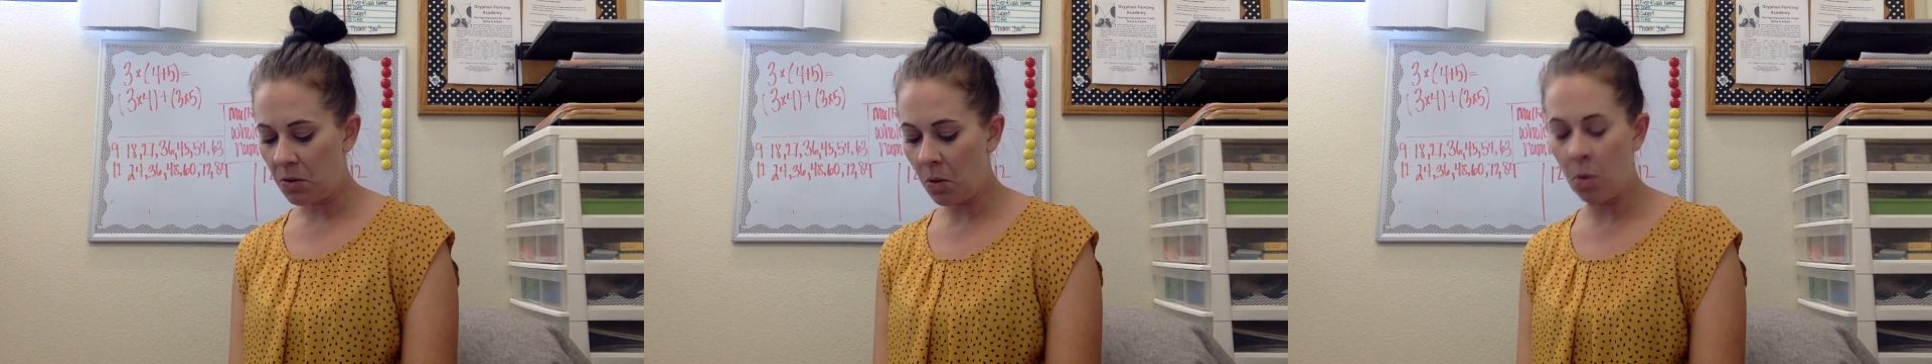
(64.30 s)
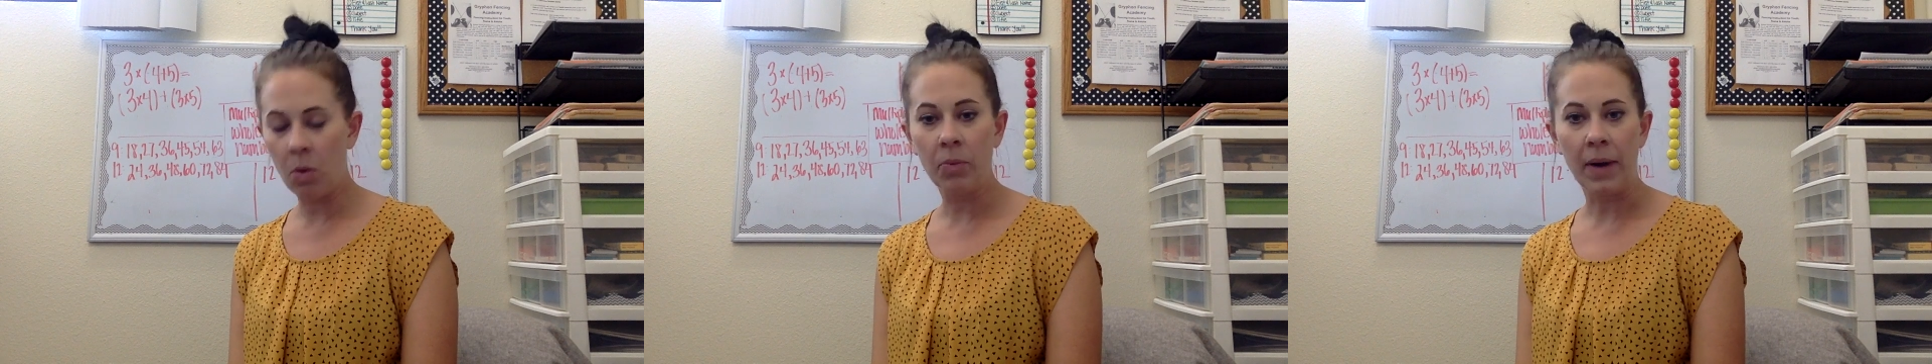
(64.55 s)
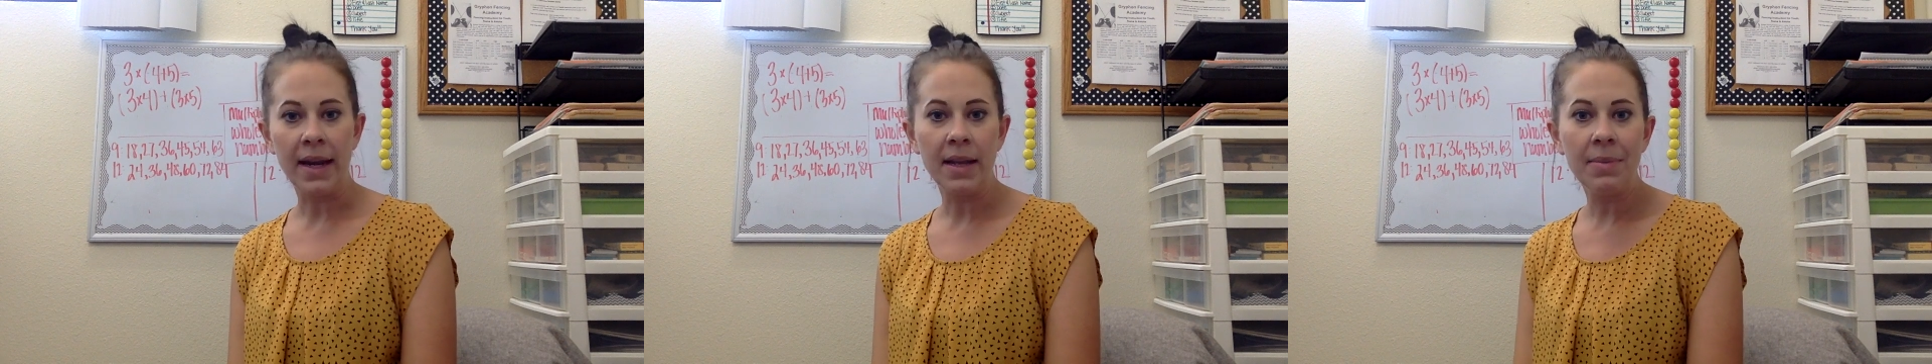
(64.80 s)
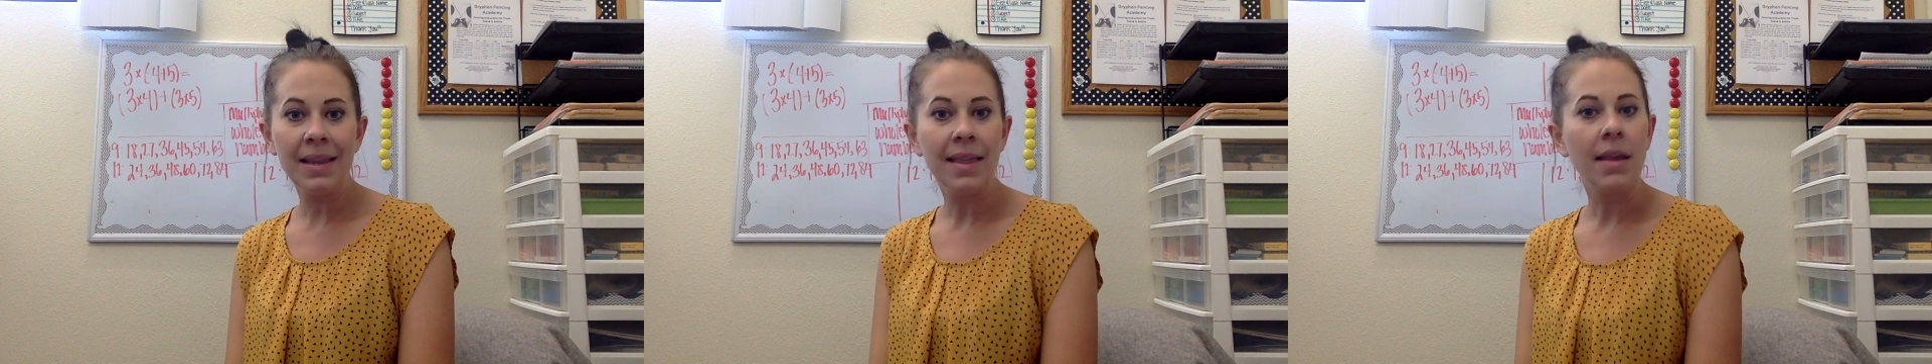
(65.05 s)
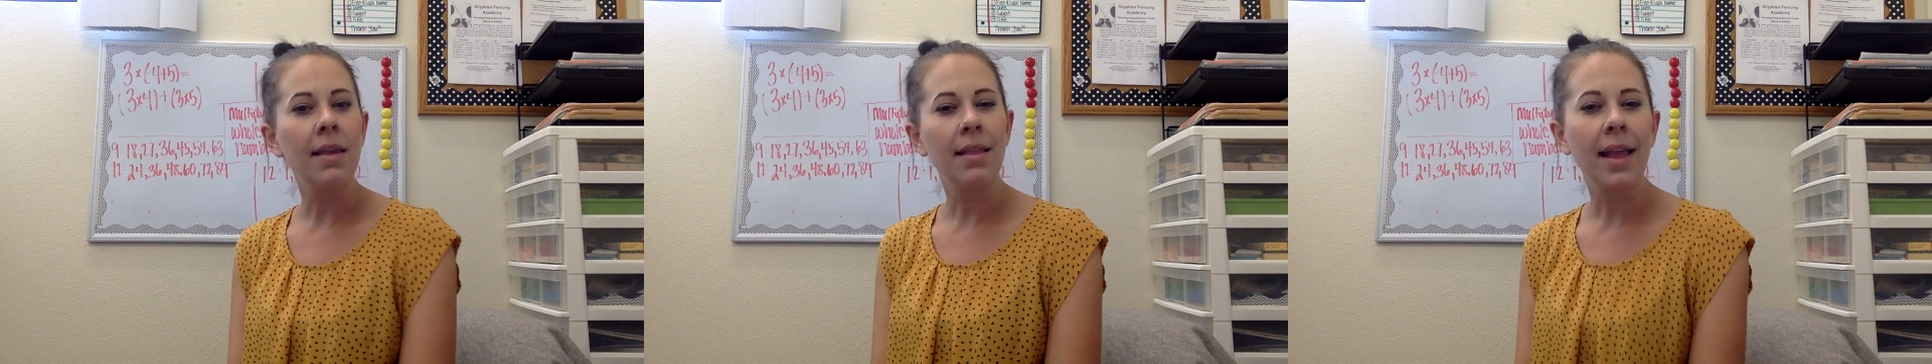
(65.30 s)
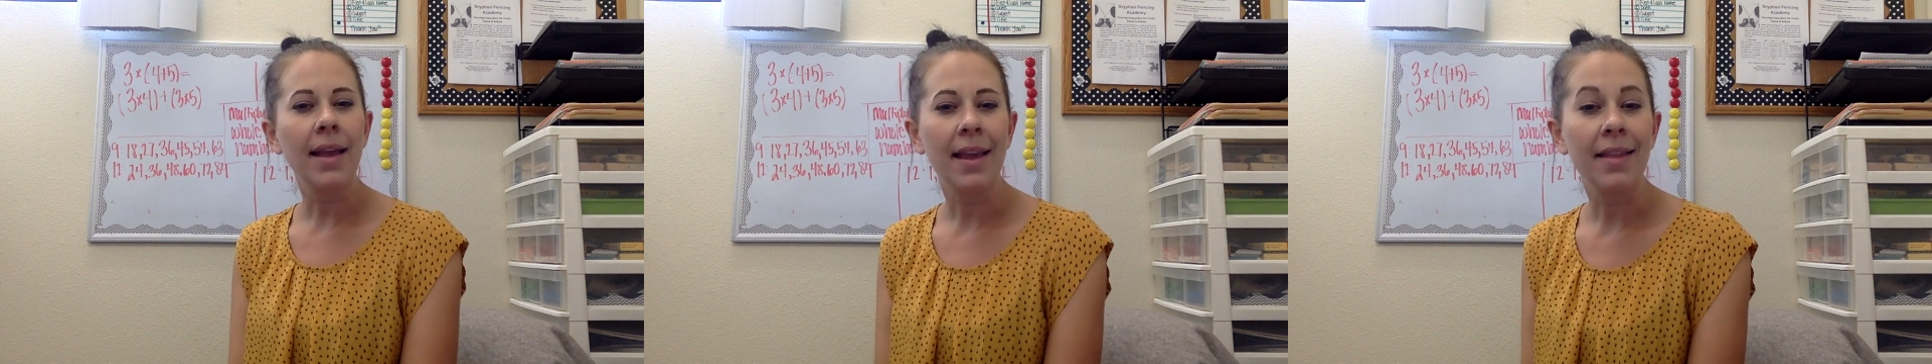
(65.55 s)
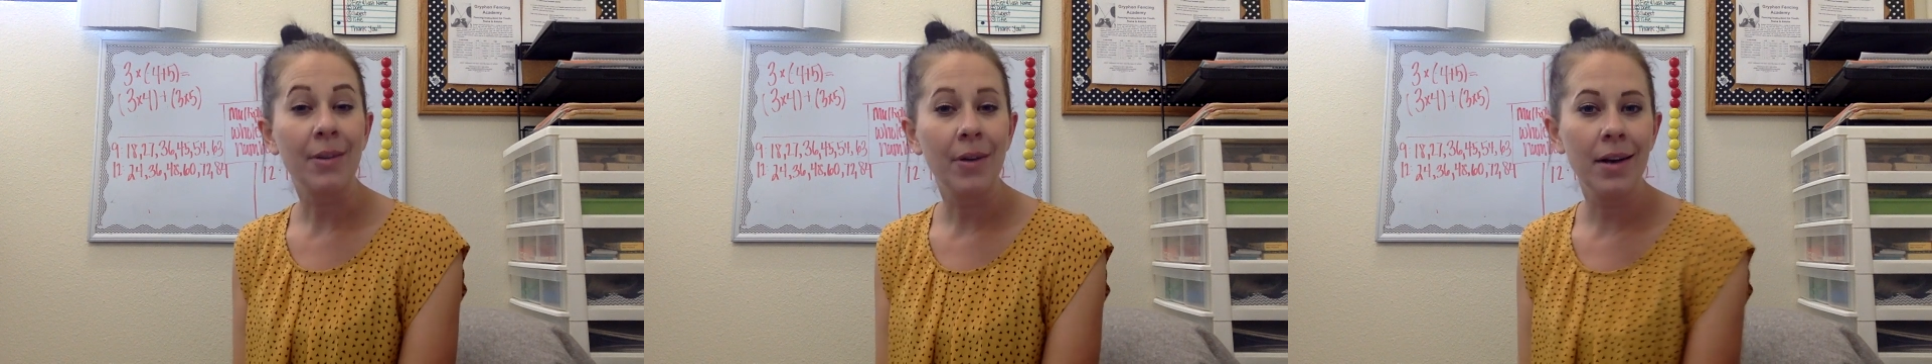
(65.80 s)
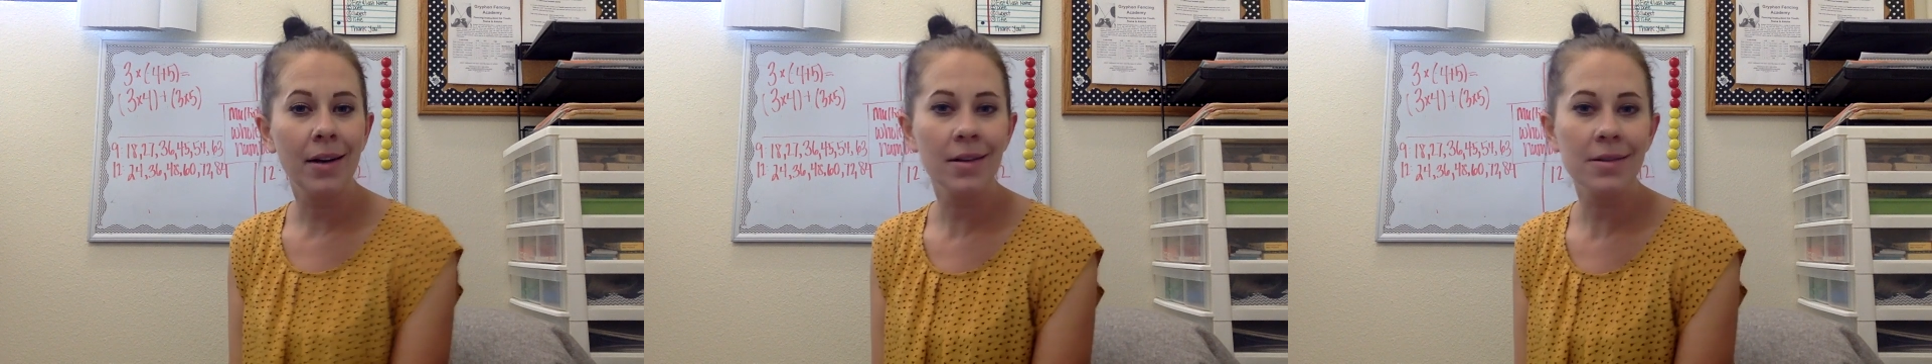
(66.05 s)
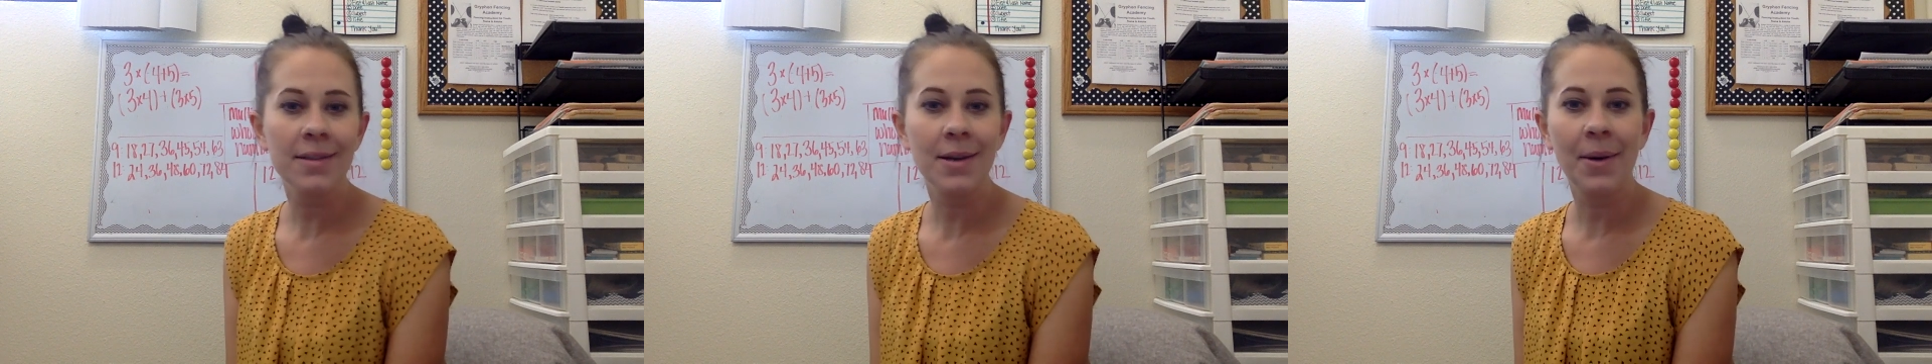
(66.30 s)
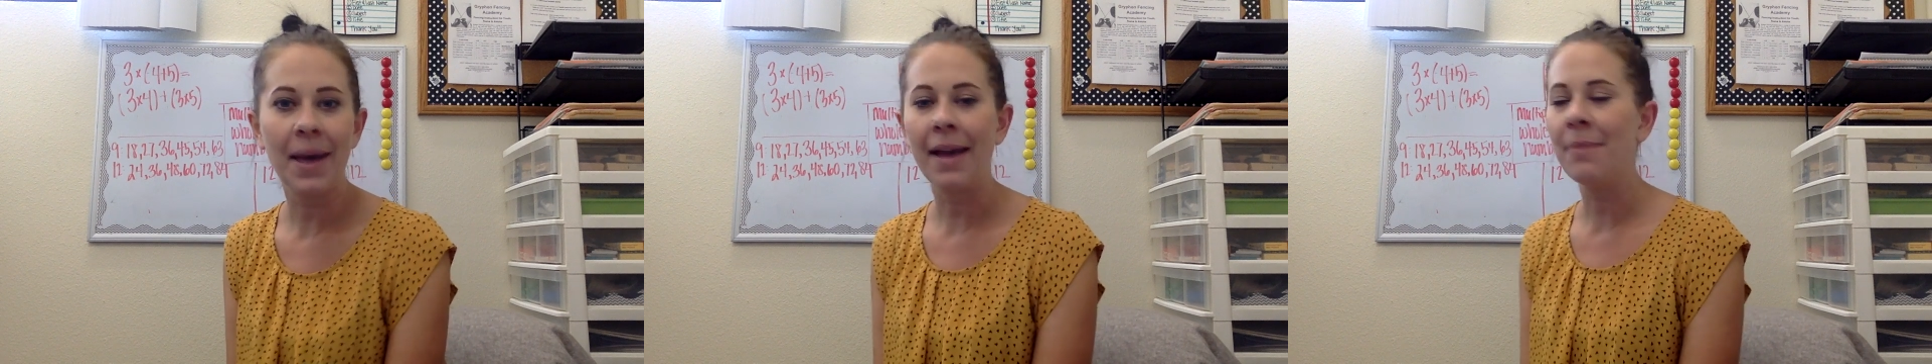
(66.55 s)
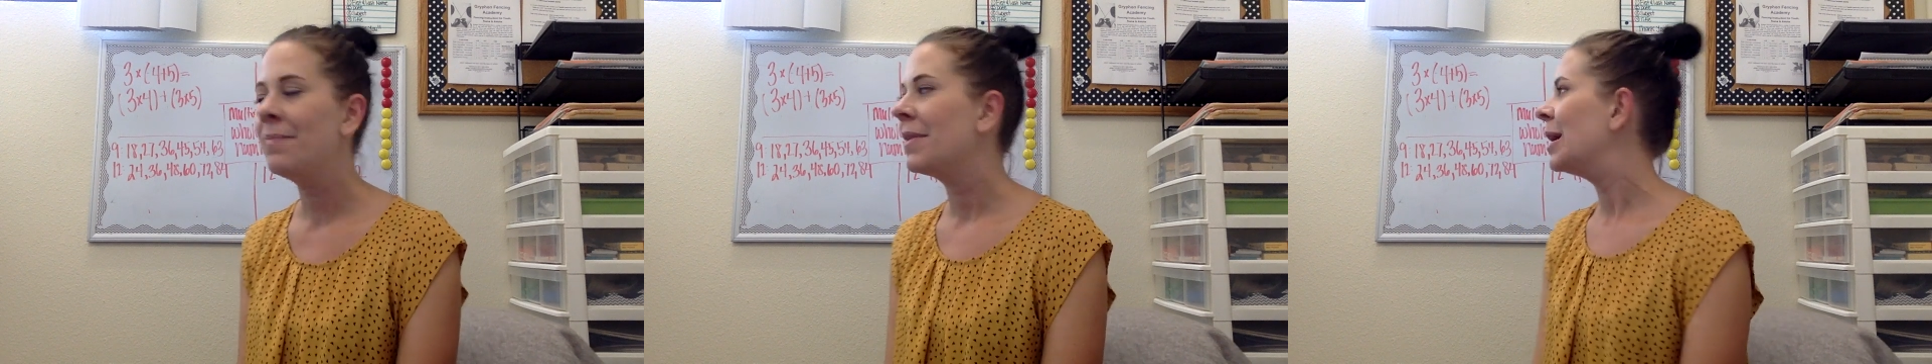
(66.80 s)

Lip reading: you to already be thinking like 8th graders, okay?